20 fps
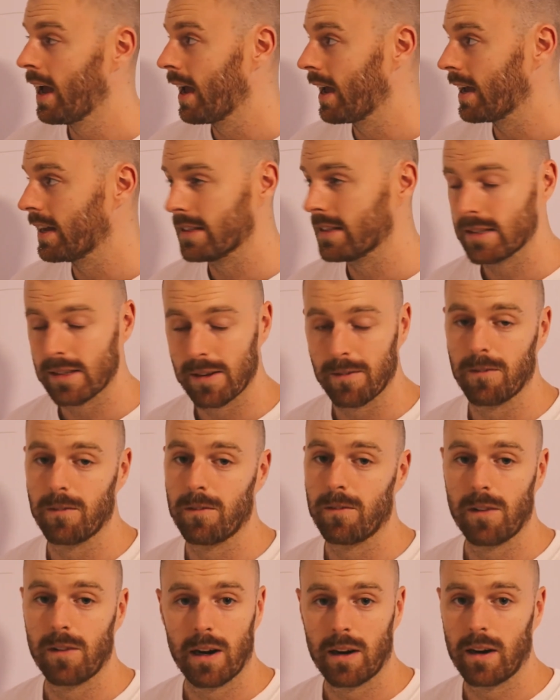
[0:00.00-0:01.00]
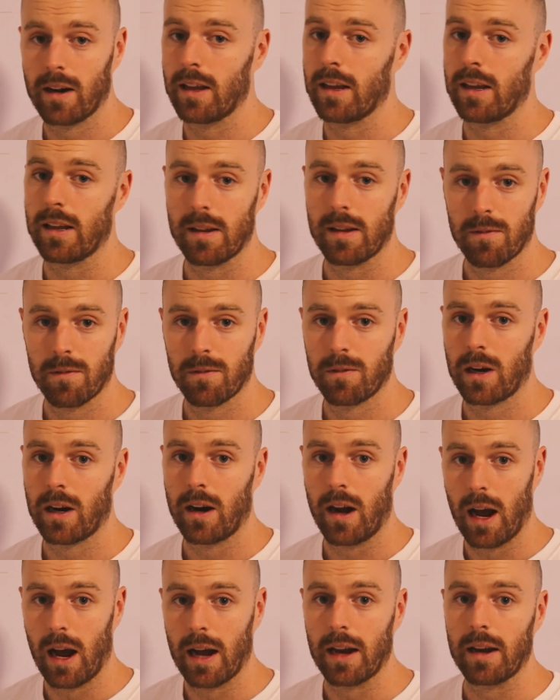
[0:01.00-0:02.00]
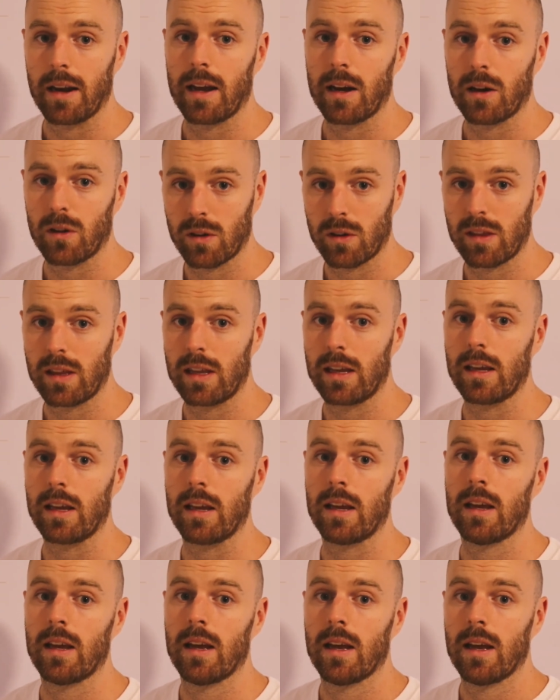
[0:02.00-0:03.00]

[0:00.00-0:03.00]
It's a very, very unhealthy